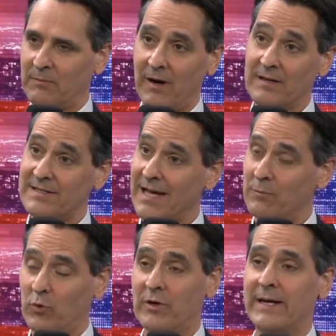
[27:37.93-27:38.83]
Barna
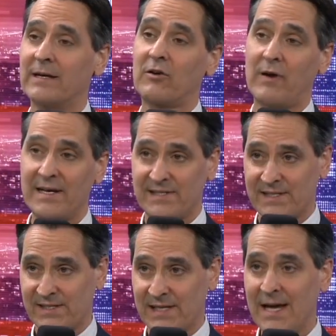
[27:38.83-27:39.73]
said, we're in a
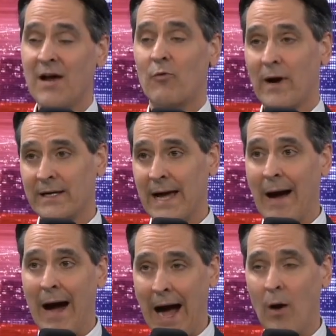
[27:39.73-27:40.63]
crisis right now.
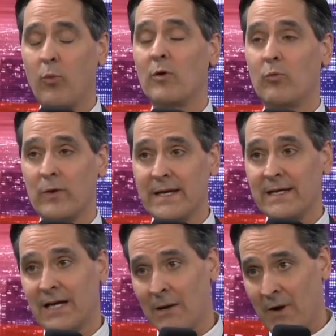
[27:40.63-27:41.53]
How will we
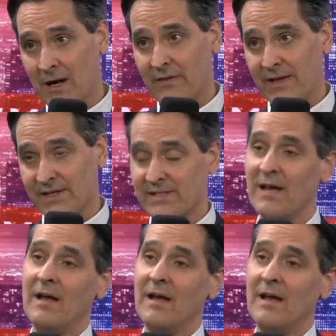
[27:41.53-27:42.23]
come out of this?